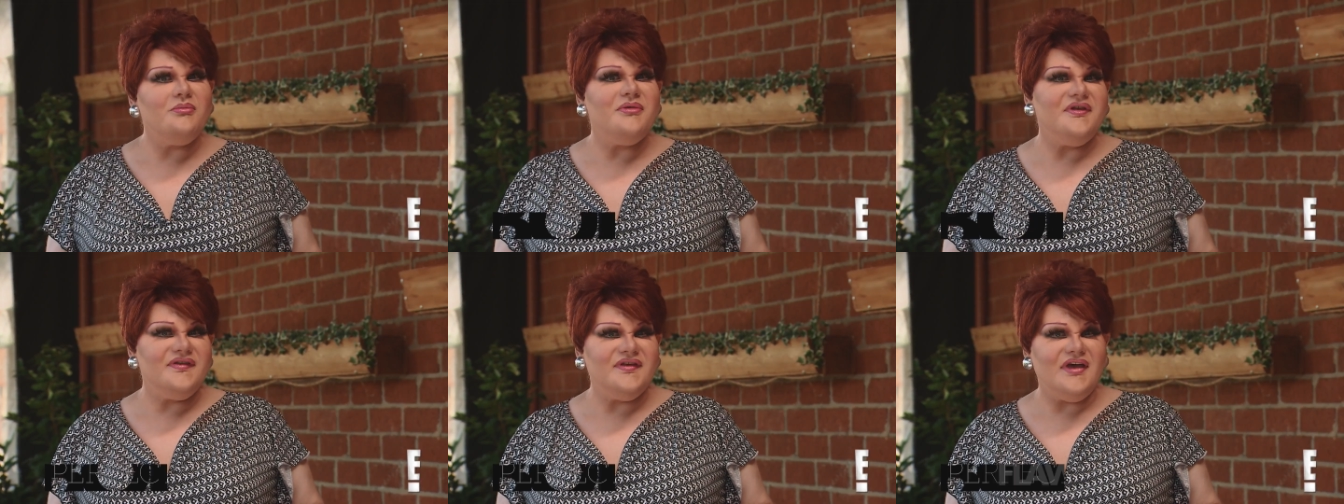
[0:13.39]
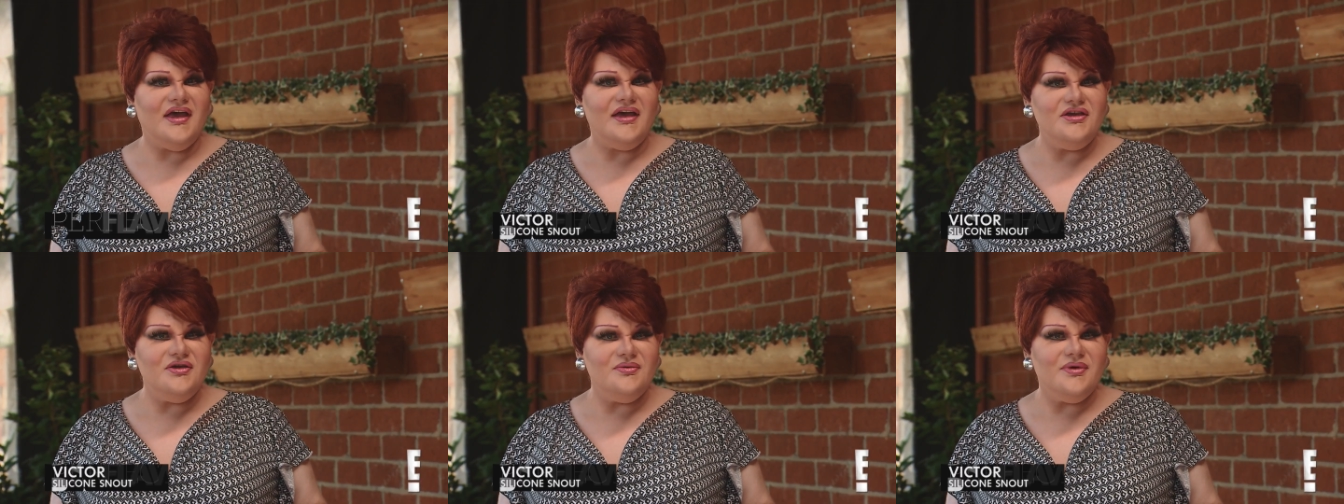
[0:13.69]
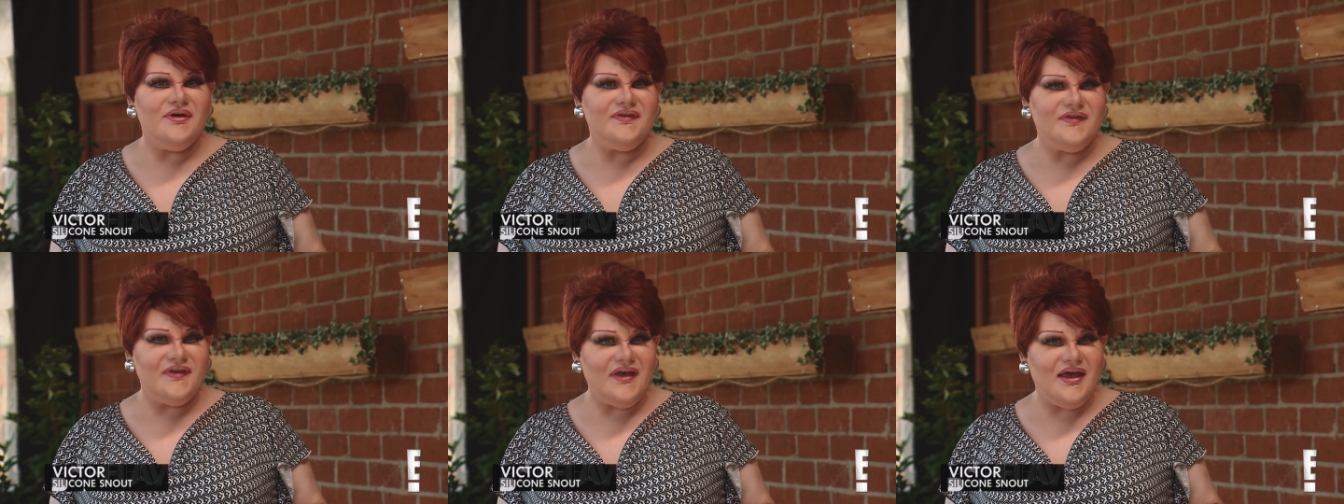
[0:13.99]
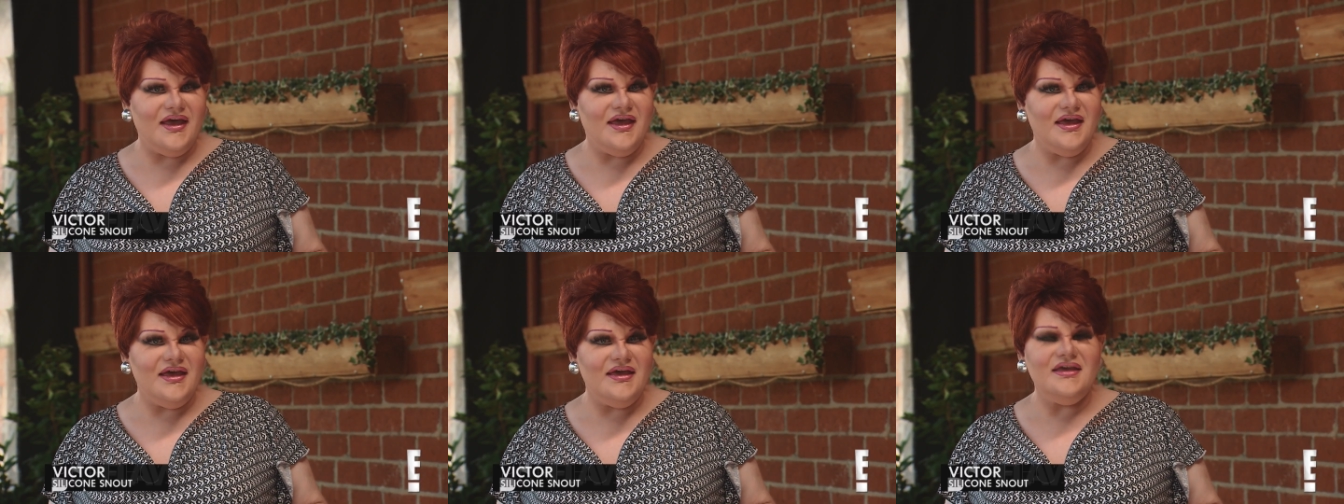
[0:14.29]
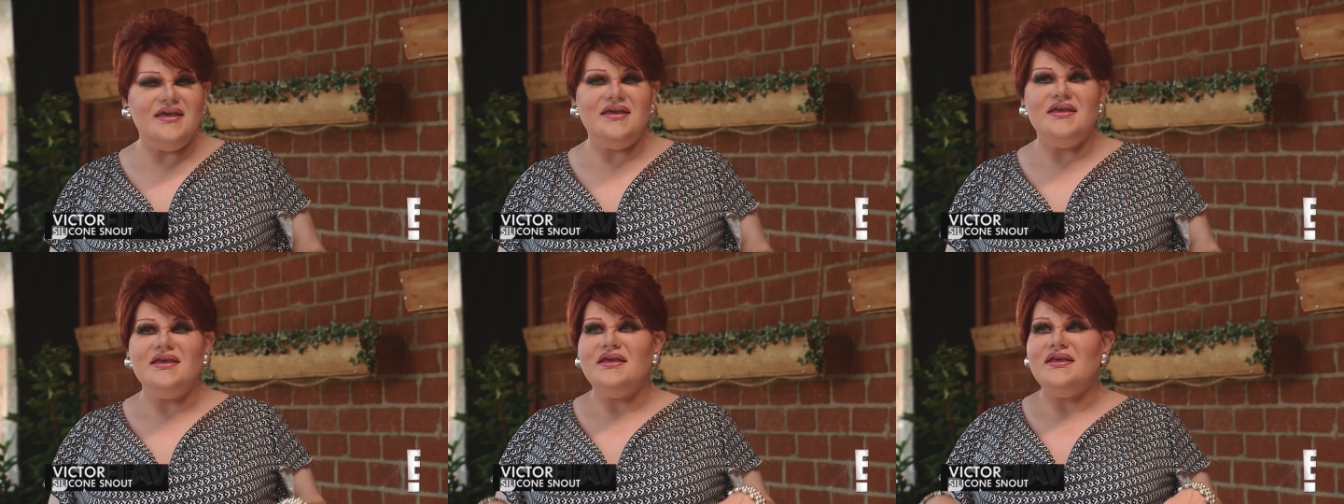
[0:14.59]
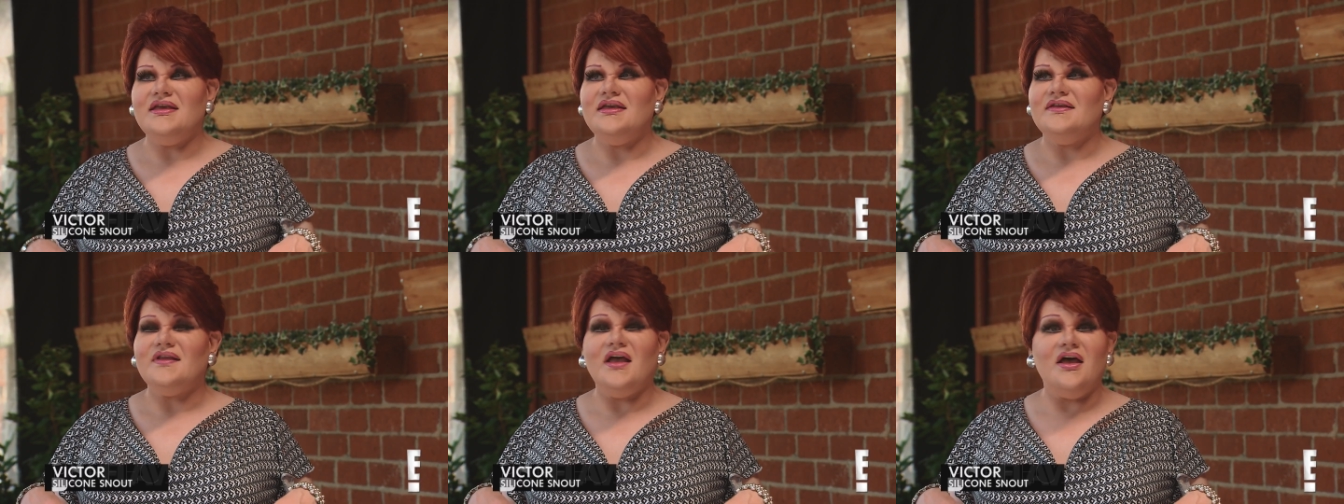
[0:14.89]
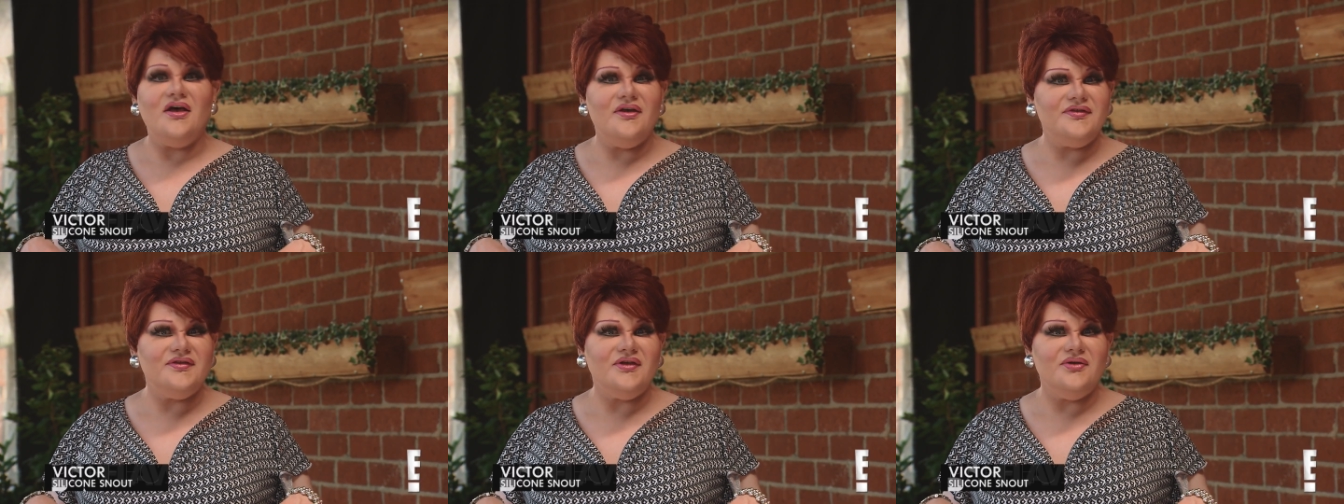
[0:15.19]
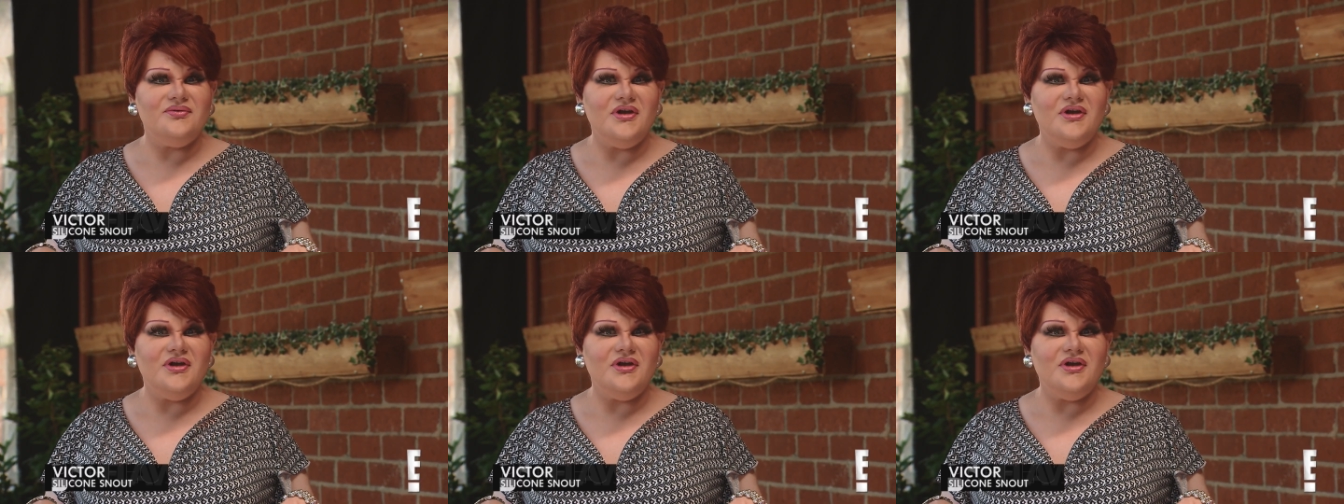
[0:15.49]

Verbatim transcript: Miss Gay USA. He is also